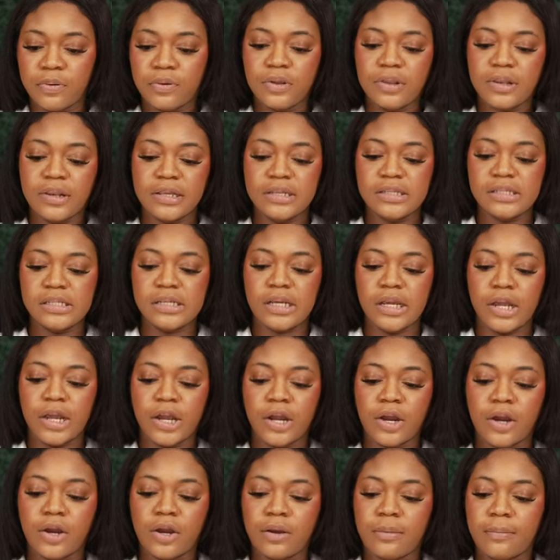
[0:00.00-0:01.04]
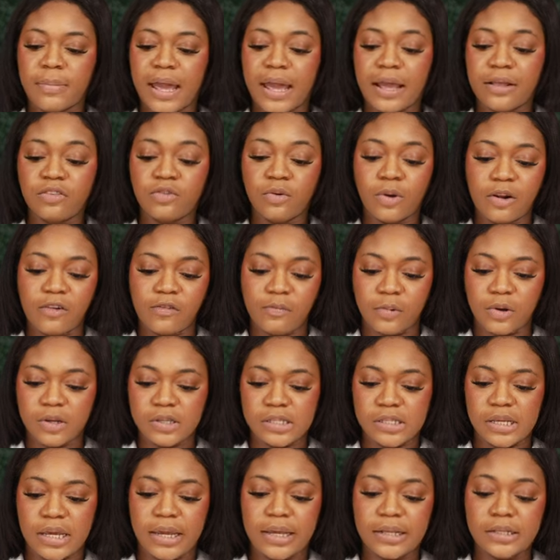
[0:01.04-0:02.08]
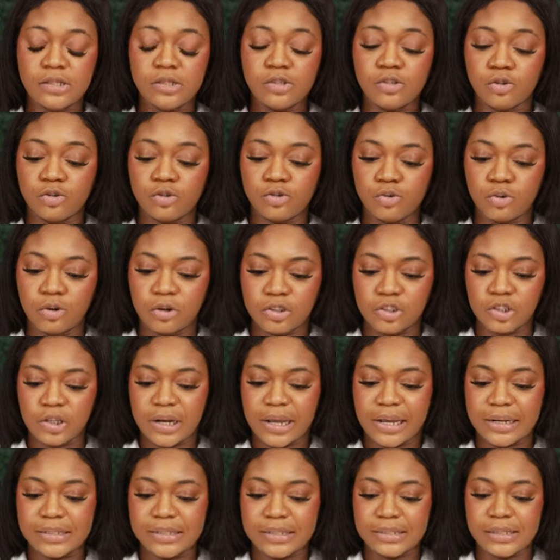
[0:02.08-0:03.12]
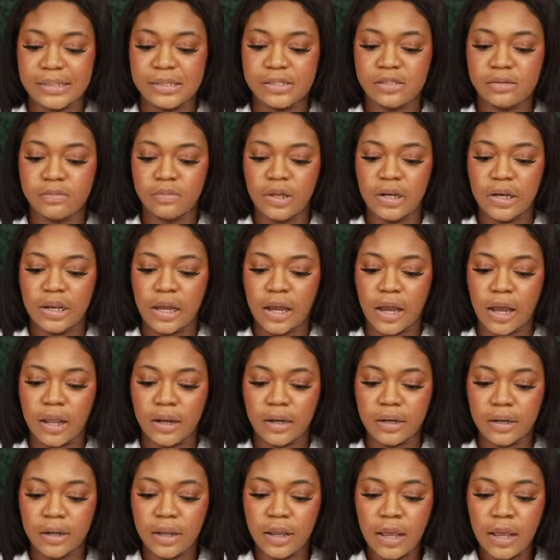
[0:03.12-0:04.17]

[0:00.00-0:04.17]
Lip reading: this year by 12% to $206 million.